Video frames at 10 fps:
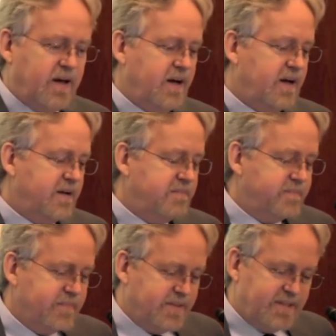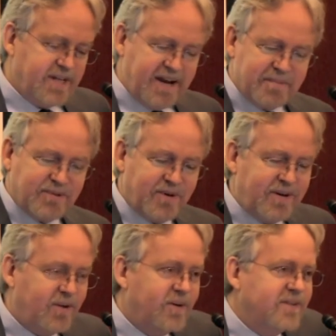Uh, the timer's
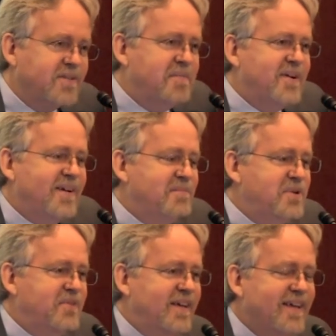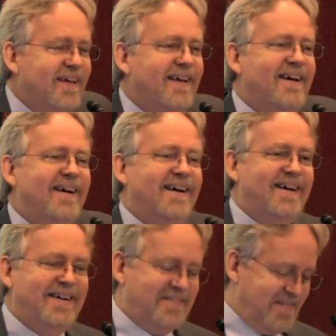already going, so I better get moving.
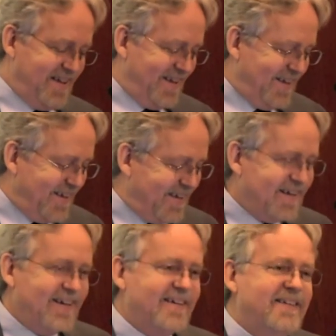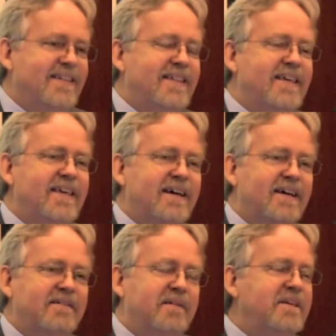Uh, the,
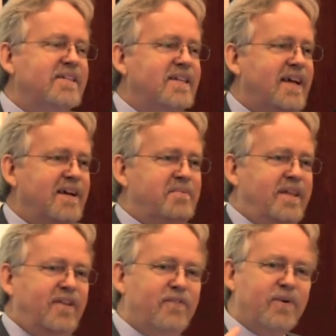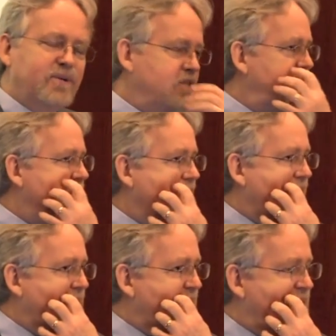uh, let me just say a couple things. First,
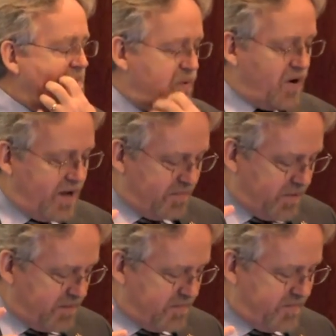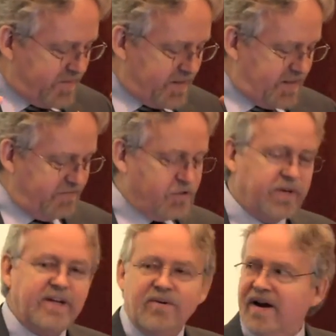the, the problem of
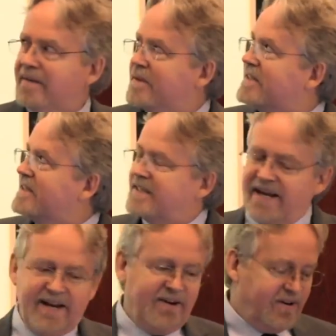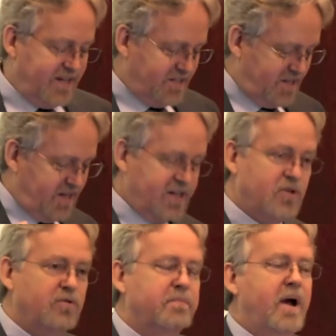street crime, as I say here, is a, a,
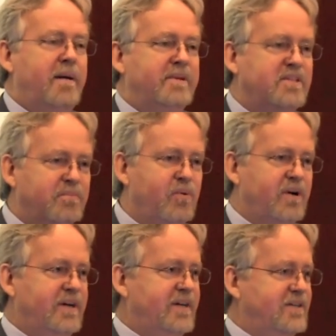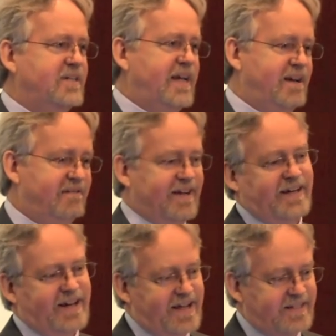youth problem. It's important to understand,
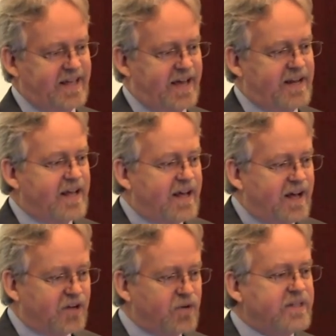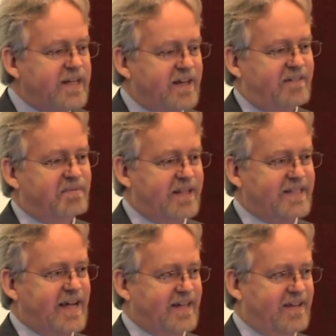recognize that a good deal of
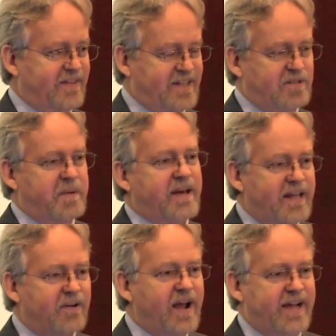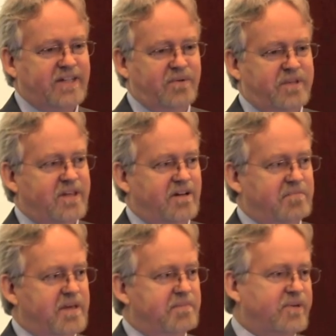police activity is spent interacting with
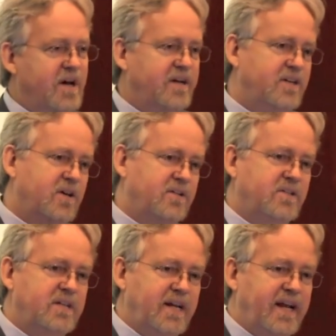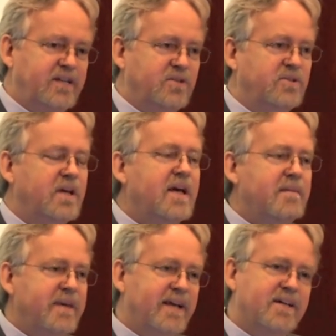young people, young adults, teenagers,
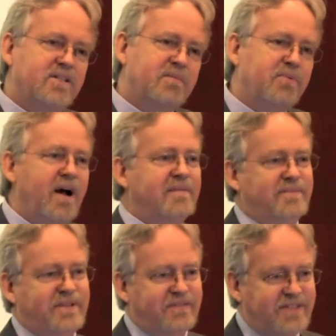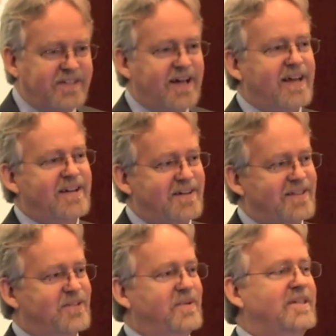because the problems of society
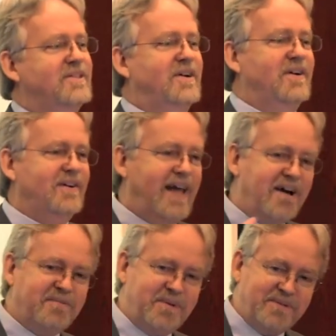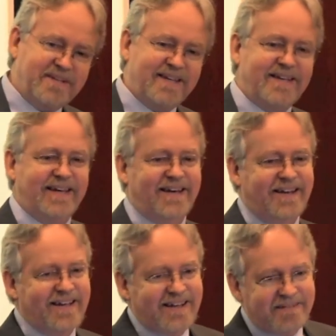on the streets are loud music
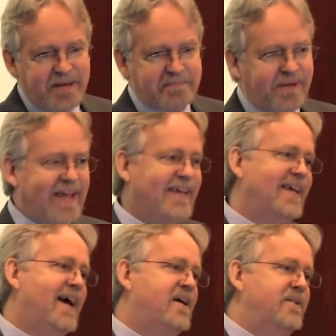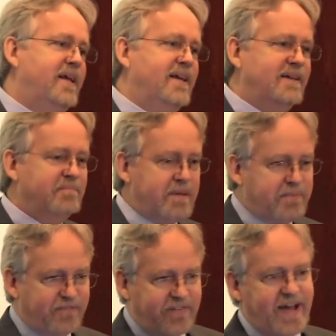and people hanging out and
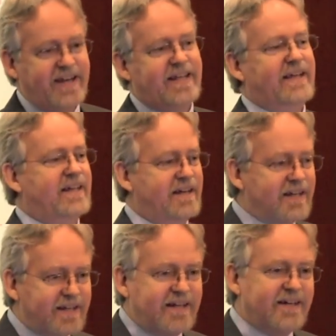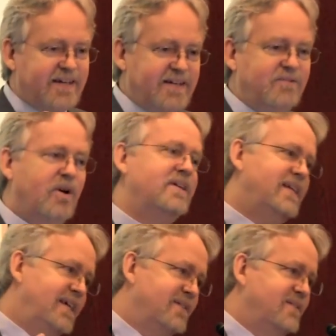people fighting and uh, drug
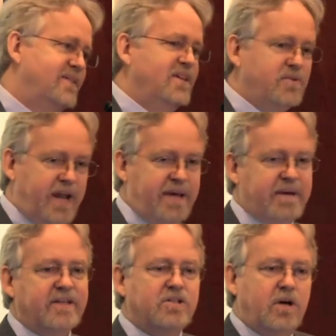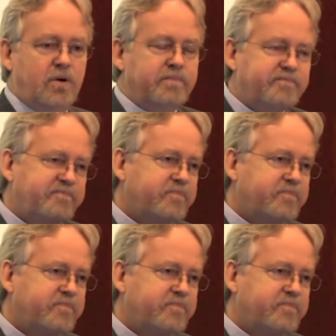deals and you name it. So